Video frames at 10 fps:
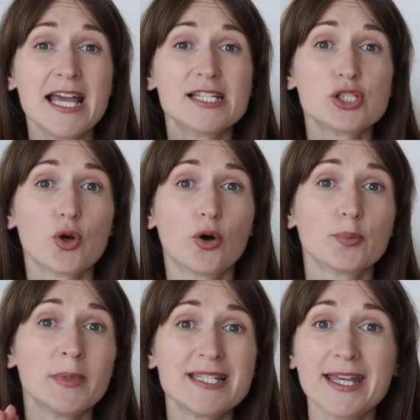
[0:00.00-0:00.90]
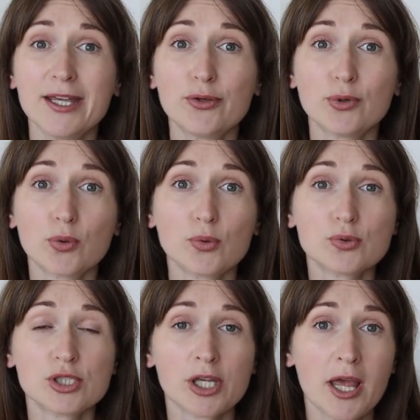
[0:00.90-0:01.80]
it's got
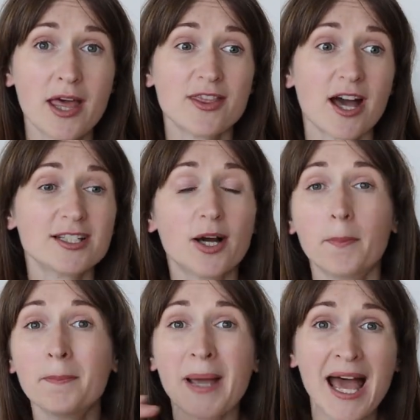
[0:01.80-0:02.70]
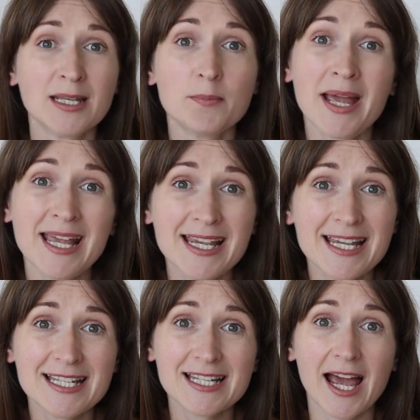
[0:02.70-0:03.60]
materials that are
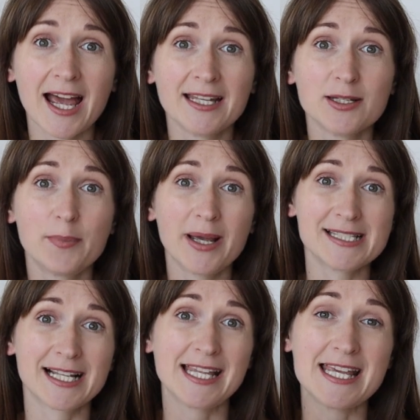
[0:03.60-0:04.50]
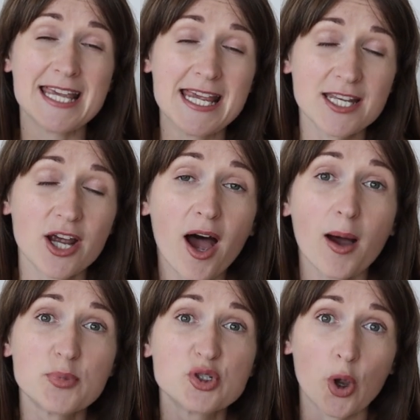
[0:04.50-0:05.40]
man-made and basically heat
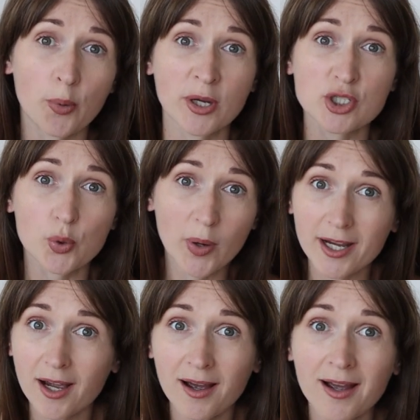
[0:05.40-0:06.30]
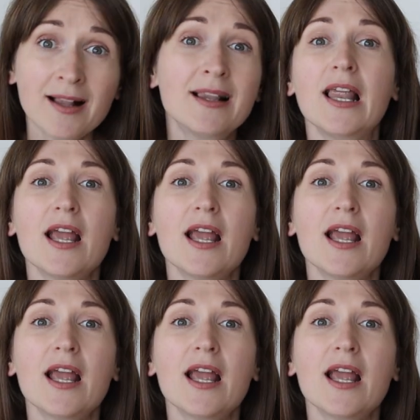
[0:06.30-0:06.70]
up so much quicker.